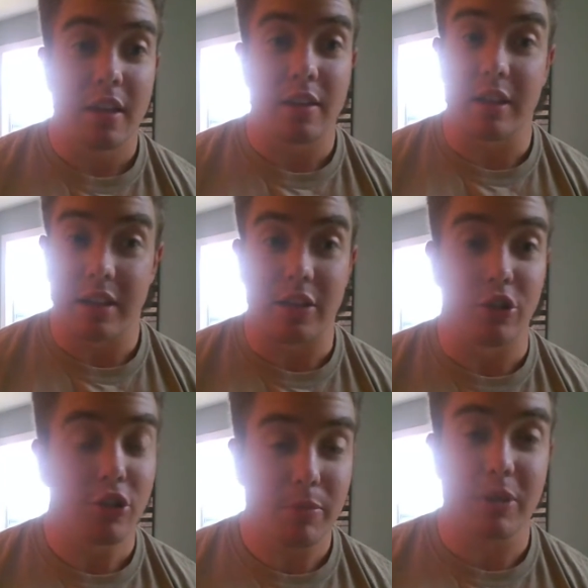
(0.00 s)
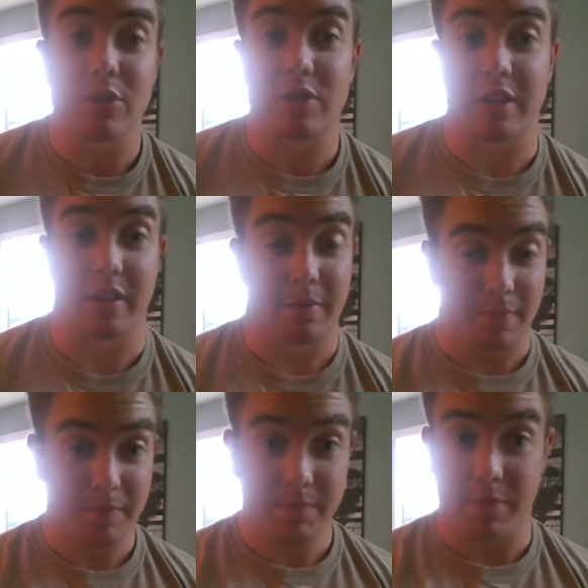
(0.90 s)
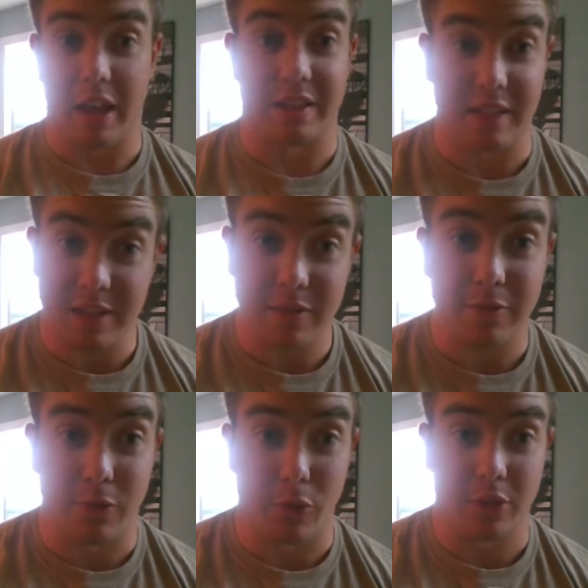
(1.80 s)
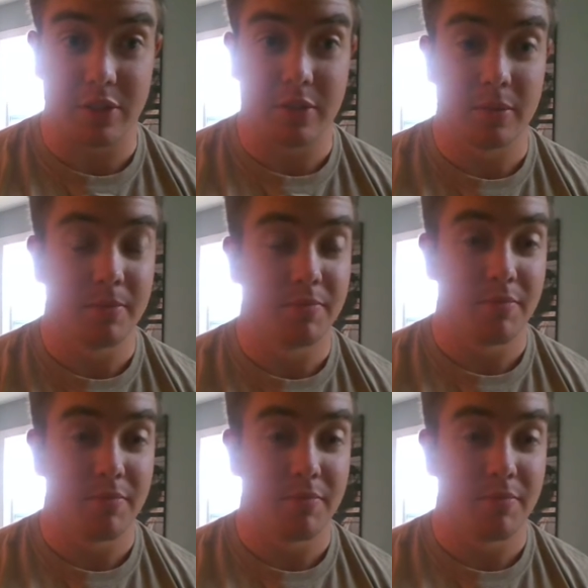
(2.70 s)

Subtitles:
then you're going to be using excessive force,